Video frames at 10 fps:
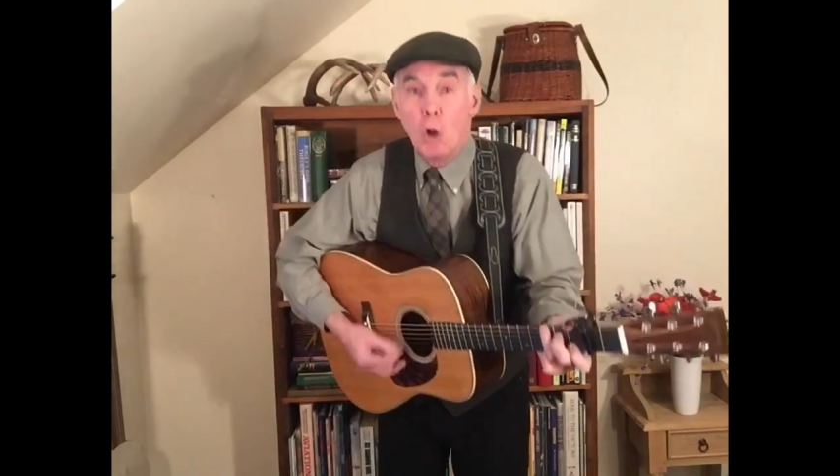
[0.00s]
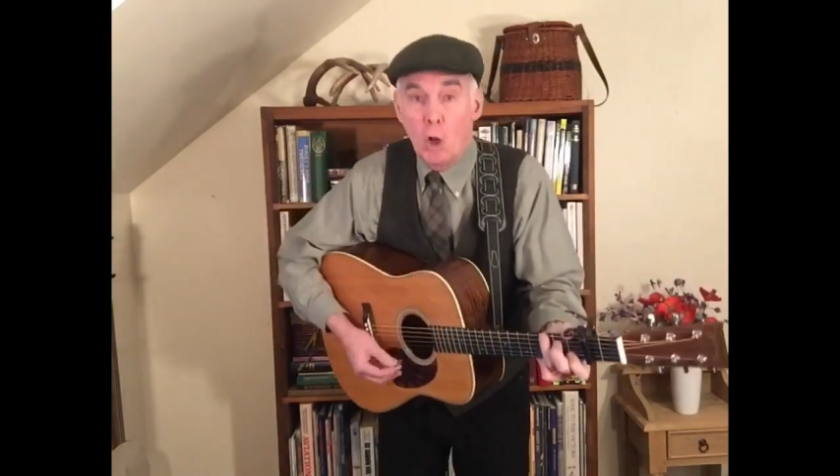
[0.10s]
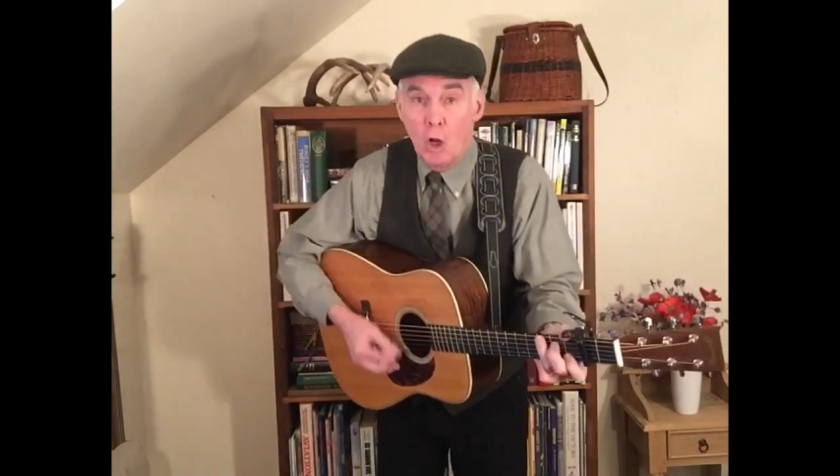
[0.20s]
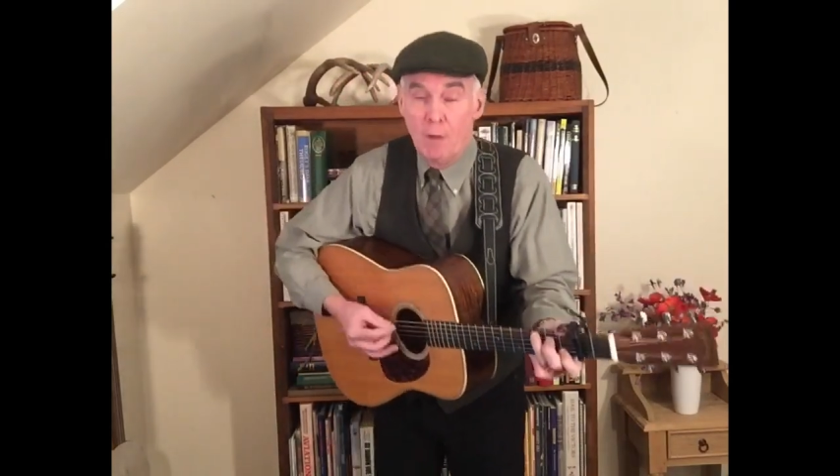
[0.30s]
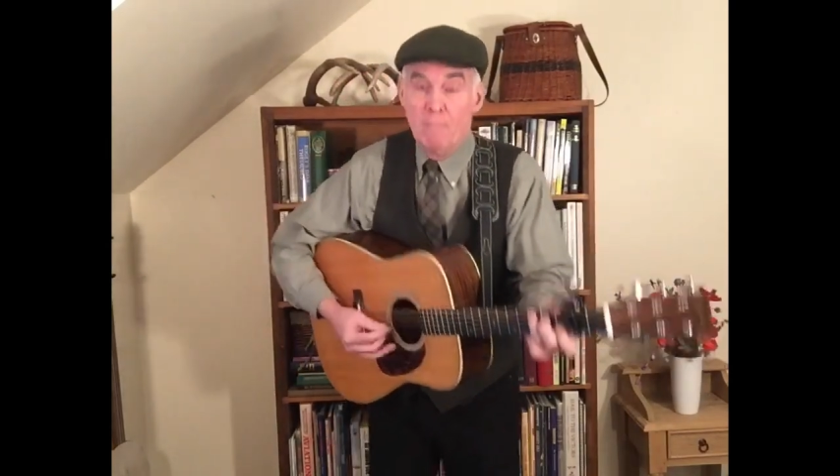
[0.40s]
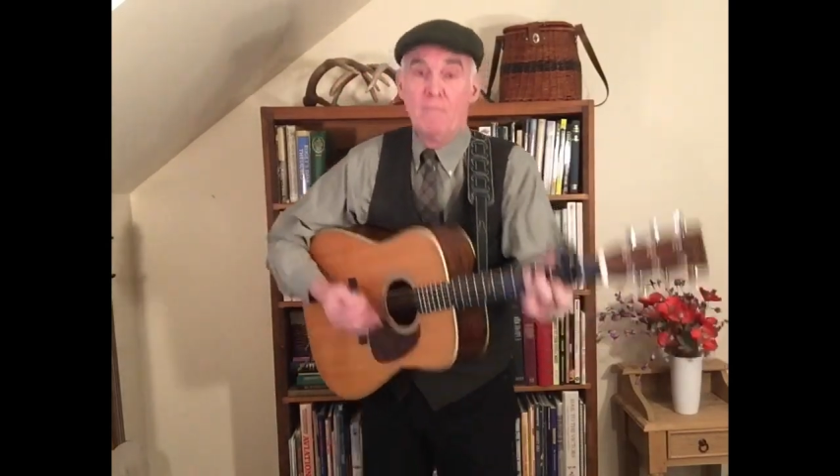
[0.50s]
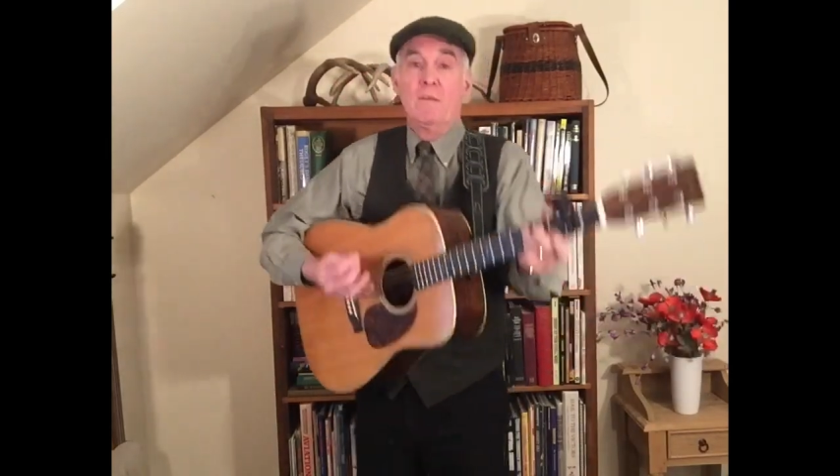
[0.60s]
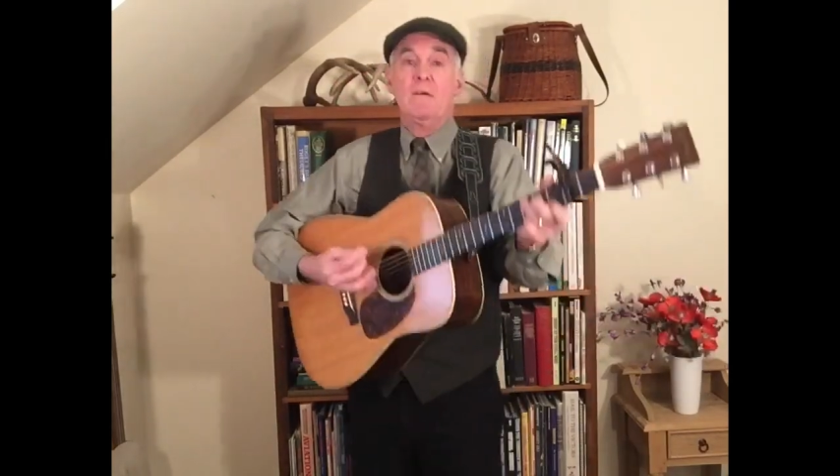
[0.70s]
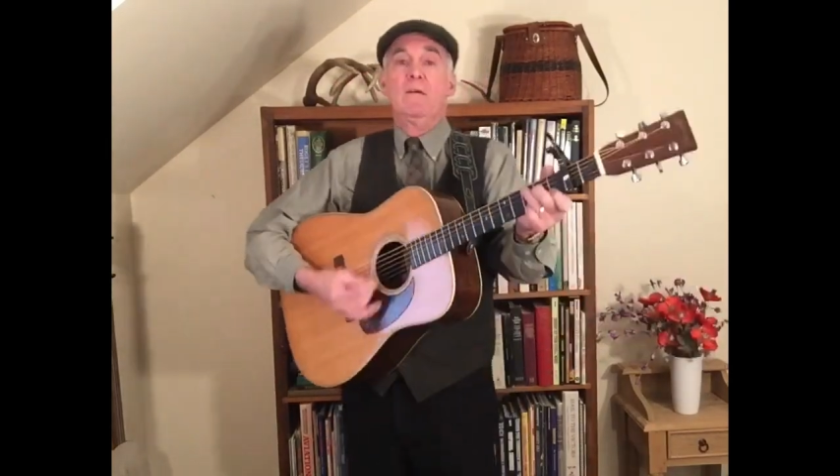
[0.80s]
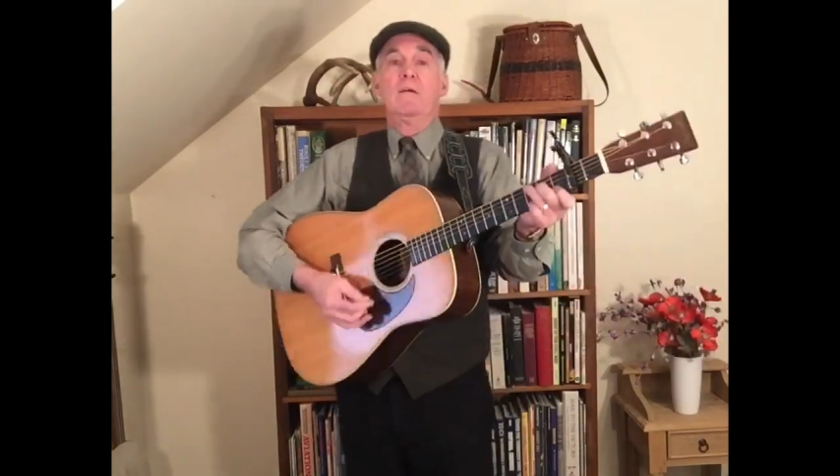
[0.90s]

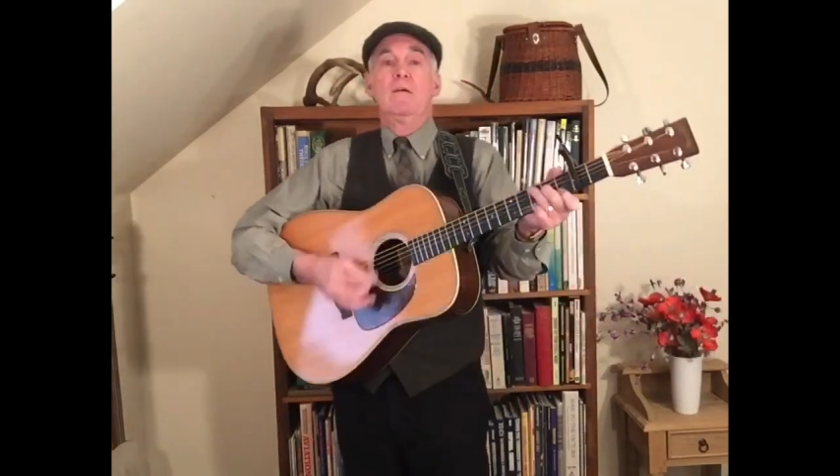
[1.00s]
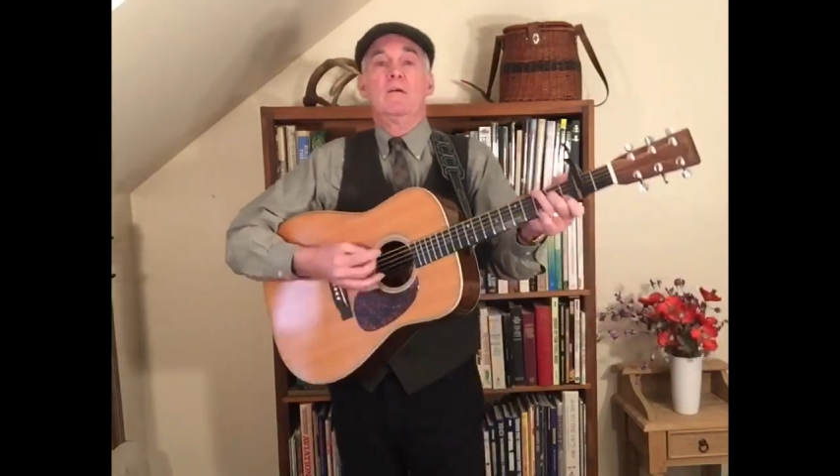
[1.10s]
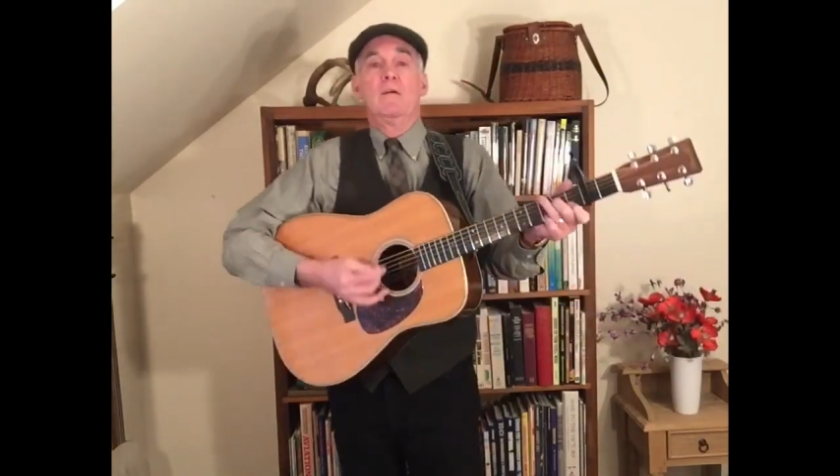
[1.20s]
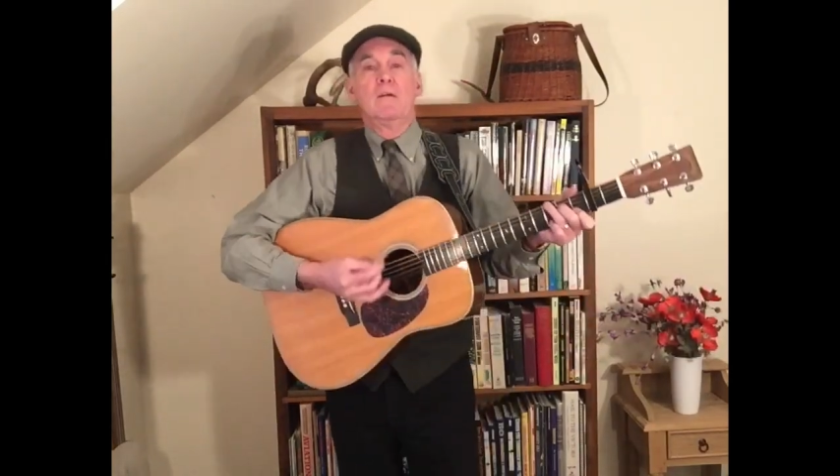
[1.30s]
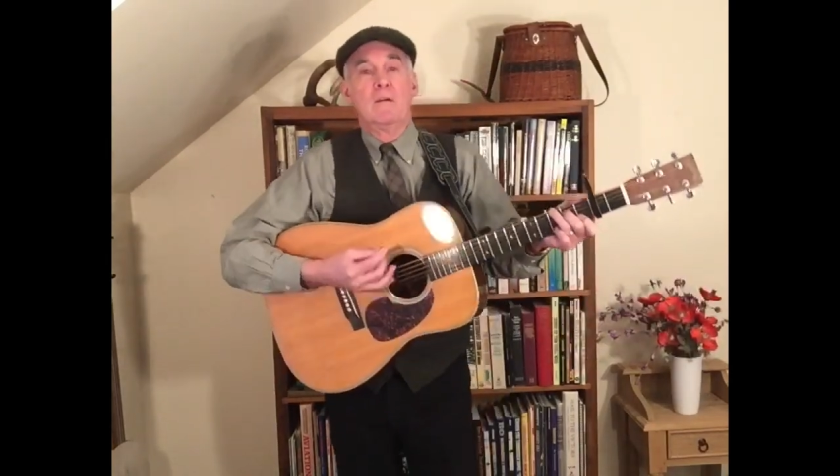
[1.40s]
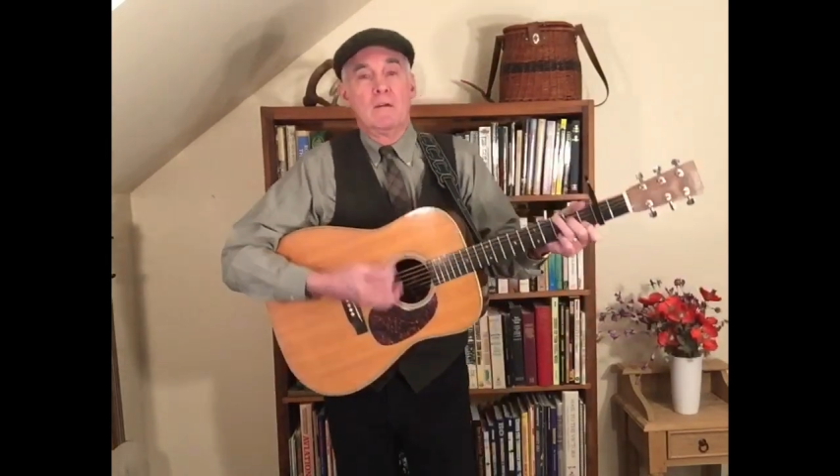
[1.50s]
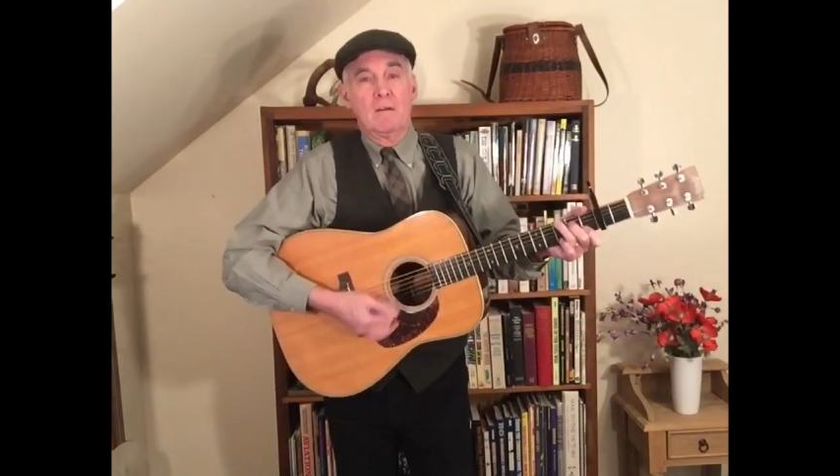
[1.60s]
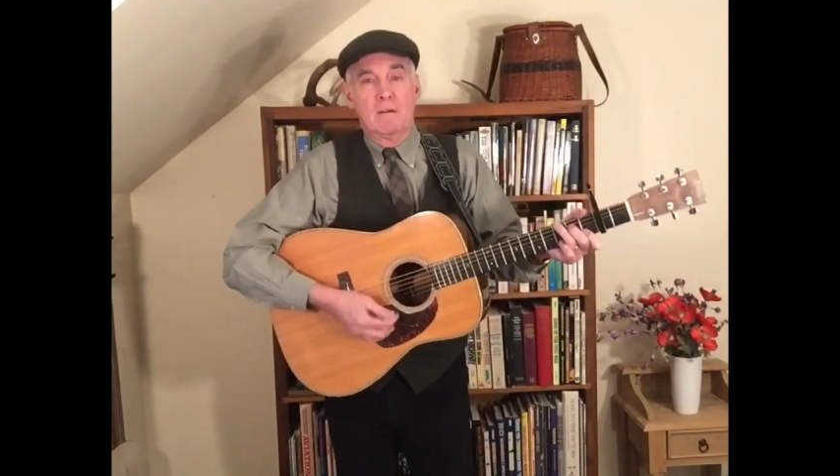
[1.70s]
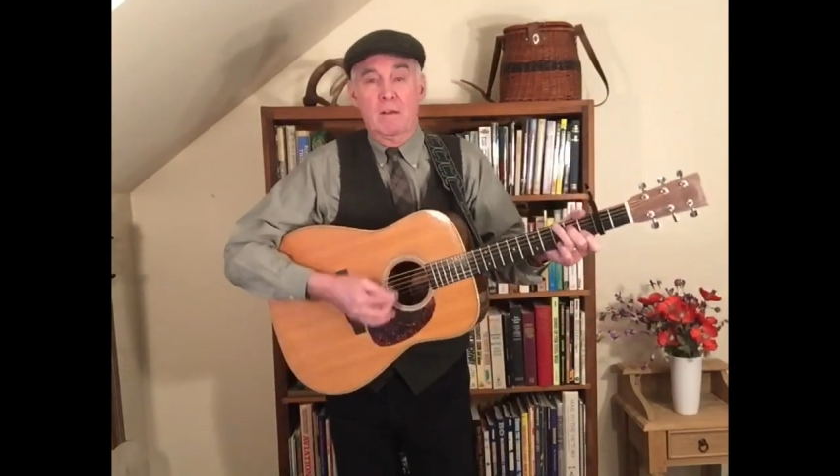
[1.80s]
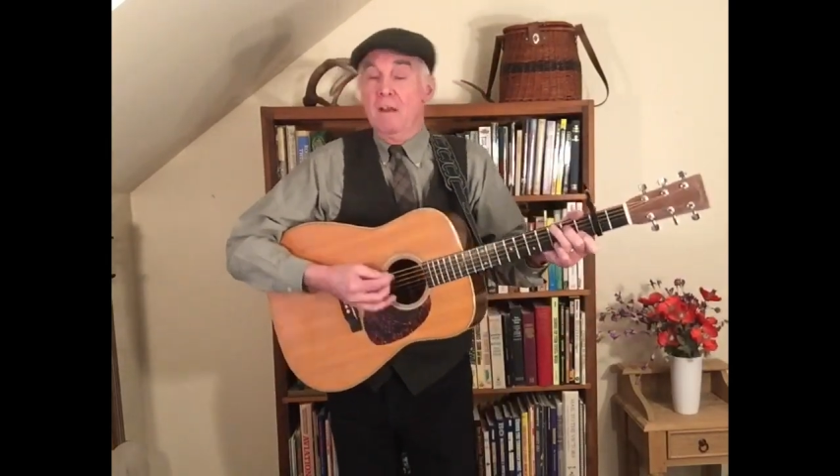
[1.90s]

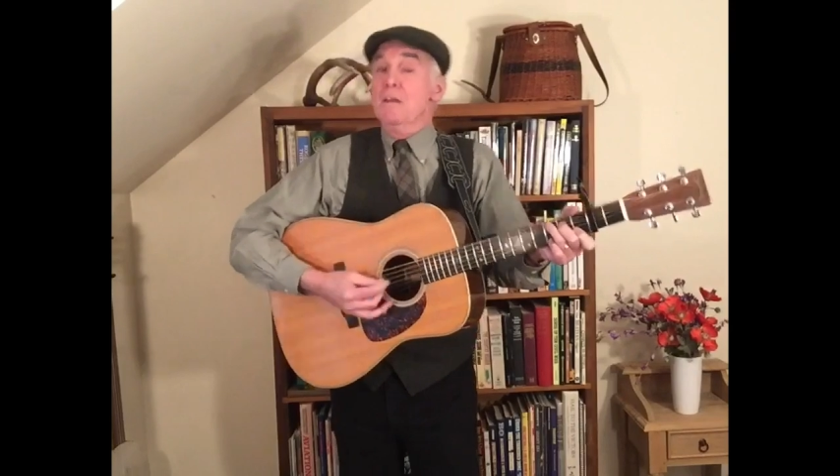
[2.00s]
And